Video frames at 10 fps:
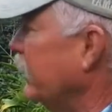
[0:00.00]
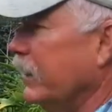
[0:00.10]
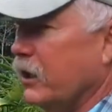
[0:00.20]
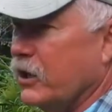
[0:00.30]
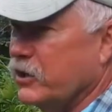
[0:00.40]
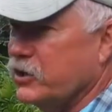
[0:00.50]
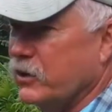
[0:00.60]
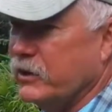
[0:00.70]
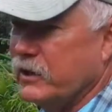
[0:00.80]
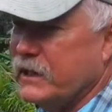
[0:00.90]
a little
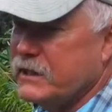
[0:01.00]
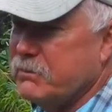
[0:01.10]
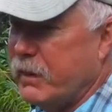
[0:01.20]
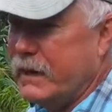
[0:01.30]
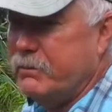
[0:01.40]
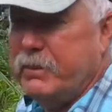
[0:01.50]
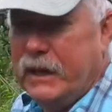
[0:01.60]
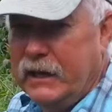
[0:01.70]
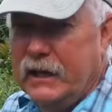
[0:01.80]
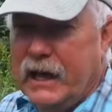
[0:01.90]
concerned that this might
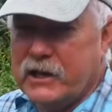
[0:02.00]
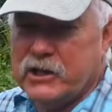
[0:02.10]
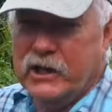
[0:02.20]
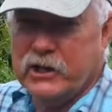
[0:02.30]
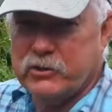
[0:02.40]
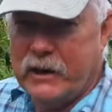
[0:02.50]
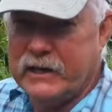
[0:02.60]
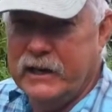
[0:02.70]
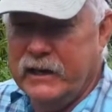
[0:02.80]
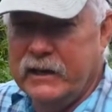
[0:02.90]
be actually
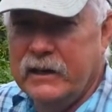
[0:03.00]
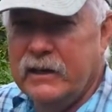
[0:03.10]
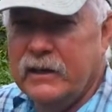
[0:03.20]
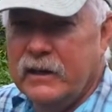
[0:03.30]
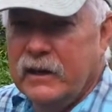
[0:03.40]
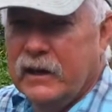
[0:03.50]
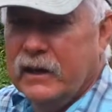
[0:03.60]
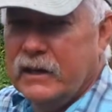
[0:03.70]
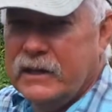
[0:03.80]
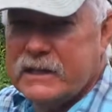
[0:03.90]
extracting
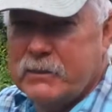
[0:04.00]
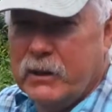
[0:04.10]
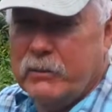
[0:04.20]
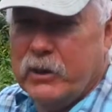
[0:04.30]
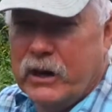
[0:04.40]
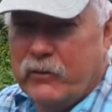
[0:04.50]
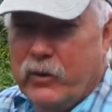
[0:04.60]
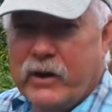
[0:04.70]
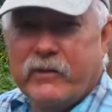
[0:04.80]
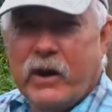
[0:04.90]
some lumber out of
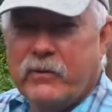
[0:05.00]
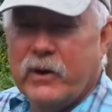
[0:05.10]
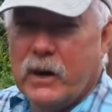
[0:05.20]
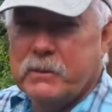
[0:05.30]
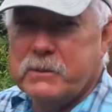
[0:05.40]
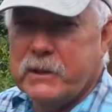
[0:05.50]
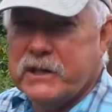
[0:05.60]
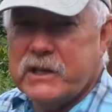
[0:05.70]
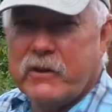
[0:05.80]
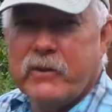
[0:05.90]
one of our farms,
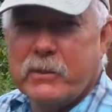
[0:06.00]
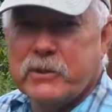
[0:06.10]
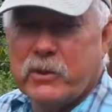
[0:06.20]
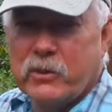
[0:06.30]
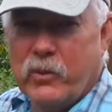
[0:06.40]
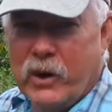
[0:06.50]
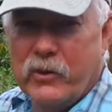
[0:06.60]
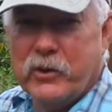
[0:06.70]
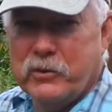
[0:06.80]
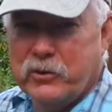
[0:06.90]
because our farms are where
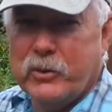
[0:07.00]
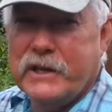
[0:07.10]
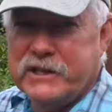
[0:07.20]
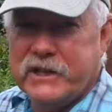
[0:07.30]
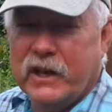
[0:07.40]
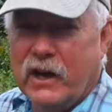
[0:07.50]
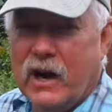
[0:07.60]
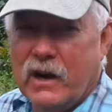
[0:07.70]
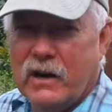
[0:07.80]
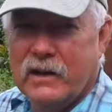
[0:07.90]
the trees still
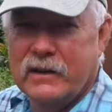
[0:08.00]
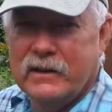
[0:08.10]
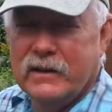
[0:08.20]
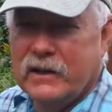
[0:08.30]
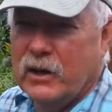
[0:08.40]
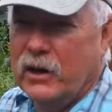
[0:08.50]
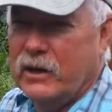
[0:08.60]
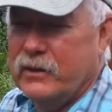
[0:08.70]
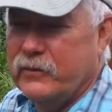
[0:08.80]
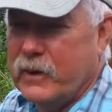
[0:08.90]
are.
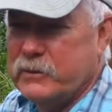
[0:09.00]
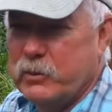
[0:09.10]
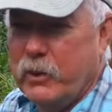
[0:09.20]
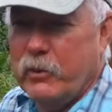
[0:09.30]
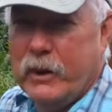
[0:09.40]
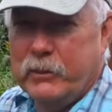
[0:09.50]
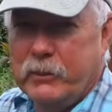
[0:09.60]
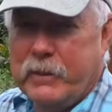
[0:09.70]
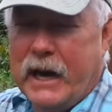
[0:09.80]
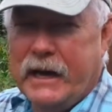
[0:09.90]
Farms that we were able
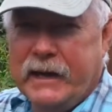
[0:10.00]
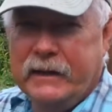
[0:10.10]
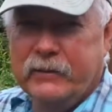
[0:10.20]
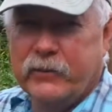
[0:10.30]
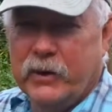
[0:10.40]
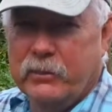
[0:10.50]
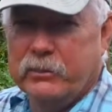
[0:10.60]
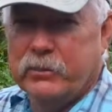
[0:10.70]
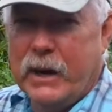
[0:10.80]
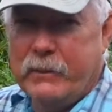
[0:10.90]
to buy from
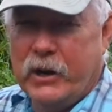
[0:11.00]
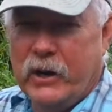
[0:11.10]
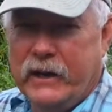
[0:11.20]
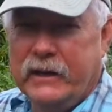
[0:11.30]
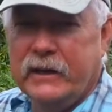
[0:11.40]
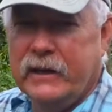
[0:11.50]
primary